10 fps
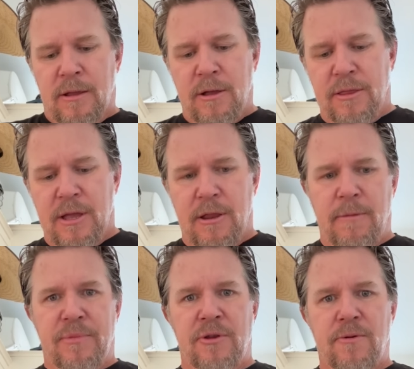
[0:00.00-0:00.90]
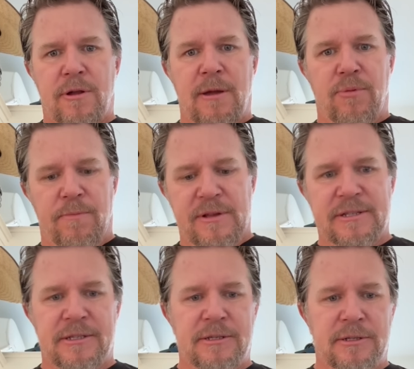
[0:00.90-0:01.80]
Cut that up into a couple
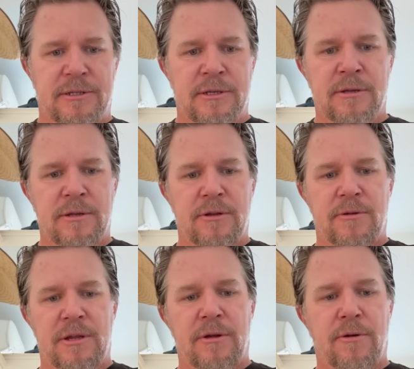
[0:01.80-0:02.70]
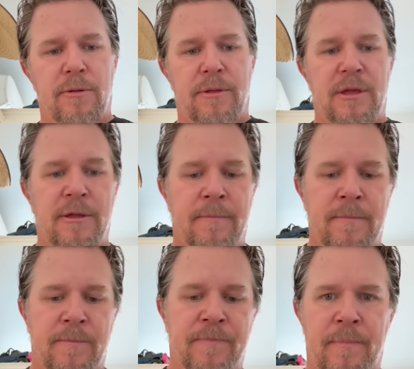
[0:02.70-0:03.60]
pieces. You don't need the whole thing.
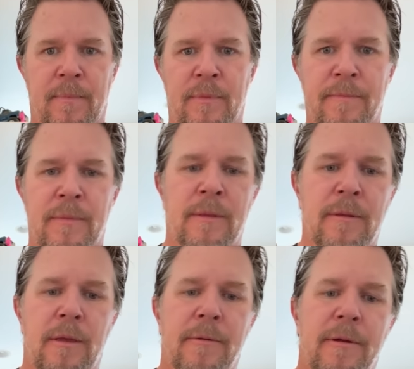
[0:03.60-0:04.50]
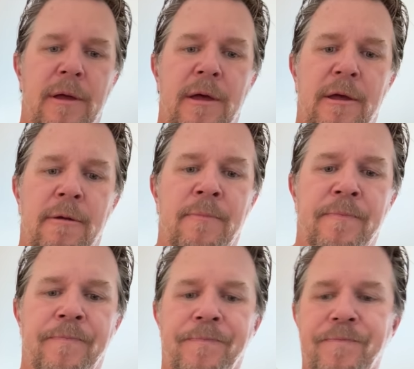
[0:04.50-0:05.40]

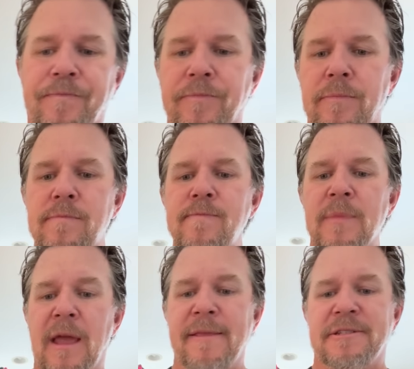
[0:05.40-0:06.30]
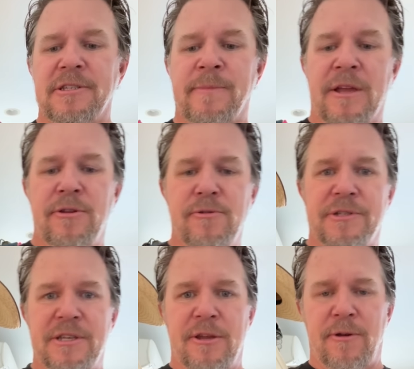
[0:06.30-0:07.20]
And this is my new
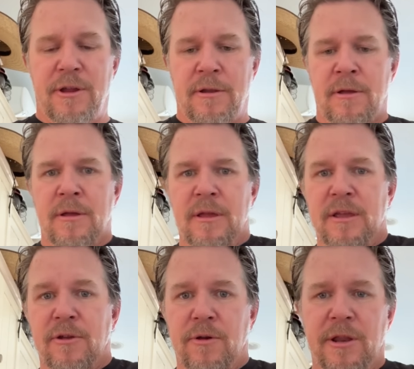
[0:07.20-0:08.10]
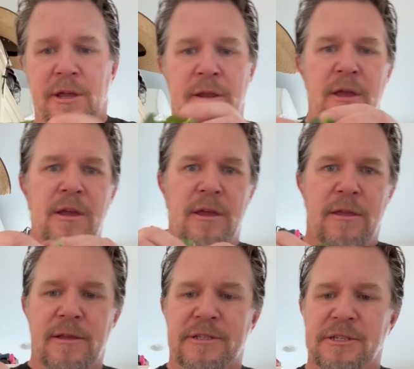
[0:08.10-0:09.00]
secret ingredient.
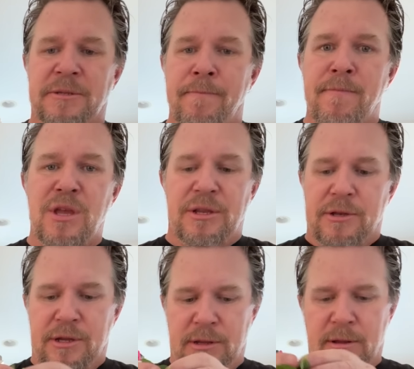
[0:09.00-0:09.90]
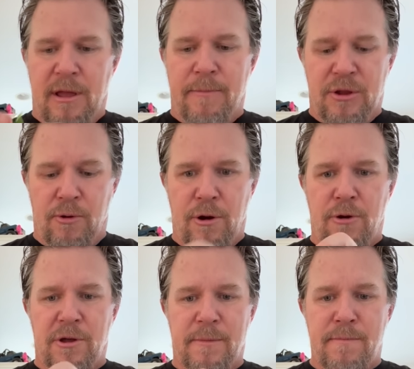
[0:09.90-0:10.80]
This is mint. I've been
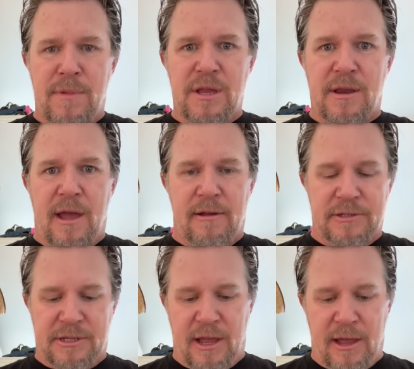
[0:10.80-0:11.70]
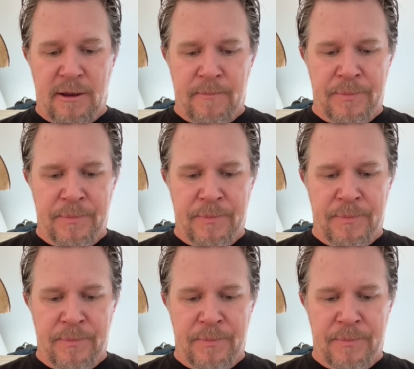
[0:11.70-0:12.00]
growing mint outside.